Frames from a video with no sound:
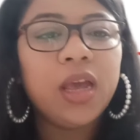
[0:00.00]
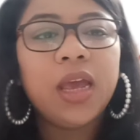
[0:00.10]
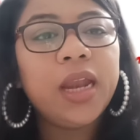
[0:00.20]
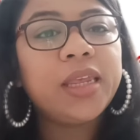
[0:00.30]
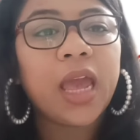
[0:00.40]

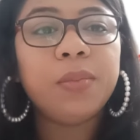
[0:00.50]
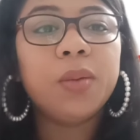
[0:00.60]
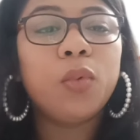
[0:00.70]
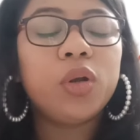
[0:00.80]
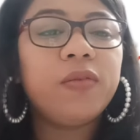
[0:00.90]
It can be
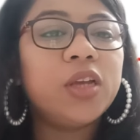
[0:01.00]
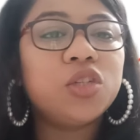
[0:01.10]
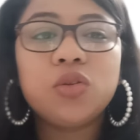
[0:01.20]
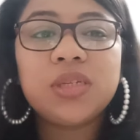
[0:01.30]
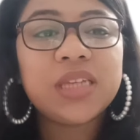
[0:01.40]

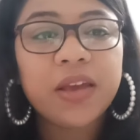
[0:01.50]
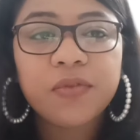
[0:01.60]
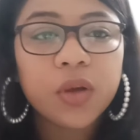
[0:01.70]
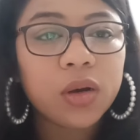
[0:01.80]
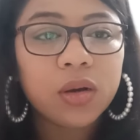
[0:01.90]
motivation to
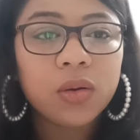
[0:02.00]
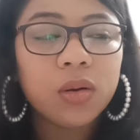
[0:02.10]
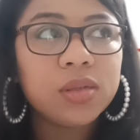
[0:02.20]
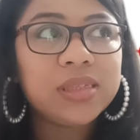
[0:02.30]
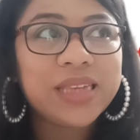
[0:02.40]
save
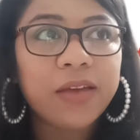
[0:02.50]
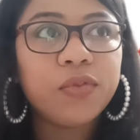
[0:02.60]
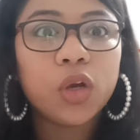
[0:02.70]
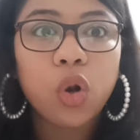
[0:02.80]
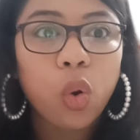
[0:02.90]

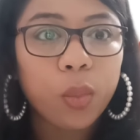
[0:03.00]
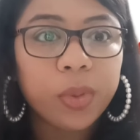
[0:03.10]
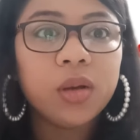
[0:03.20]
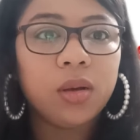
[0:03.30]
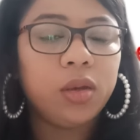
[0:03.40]
the
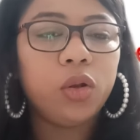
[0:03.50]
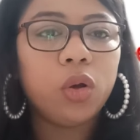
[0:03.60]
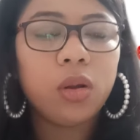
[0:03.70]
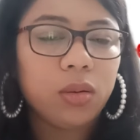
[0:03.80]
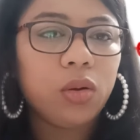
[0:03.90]
globe,
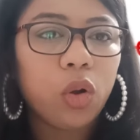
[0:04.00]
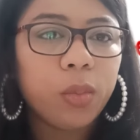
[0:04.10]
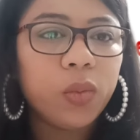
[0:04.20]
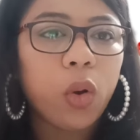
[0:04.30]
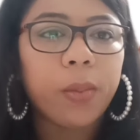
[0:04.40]

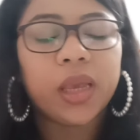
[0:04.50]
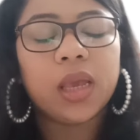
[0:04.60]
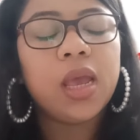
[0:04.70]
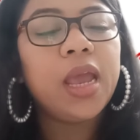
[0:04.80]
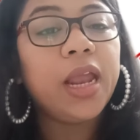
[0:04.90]
global warming.
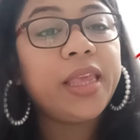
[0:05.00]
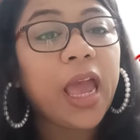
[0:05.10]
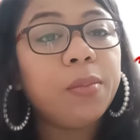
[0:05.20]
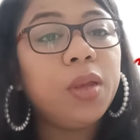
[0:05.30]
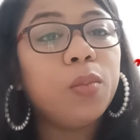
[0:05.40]
It
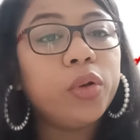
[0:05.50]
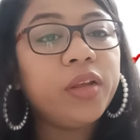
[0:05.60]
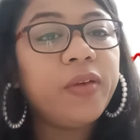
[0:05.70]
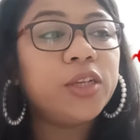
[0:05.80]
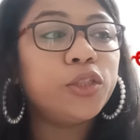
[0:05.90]
can be
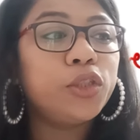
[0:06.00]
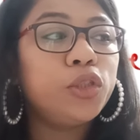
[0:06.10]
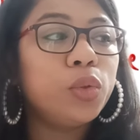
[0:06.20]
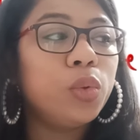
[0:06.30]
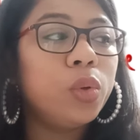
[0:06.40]
motivation
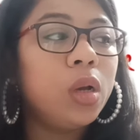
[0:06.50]
to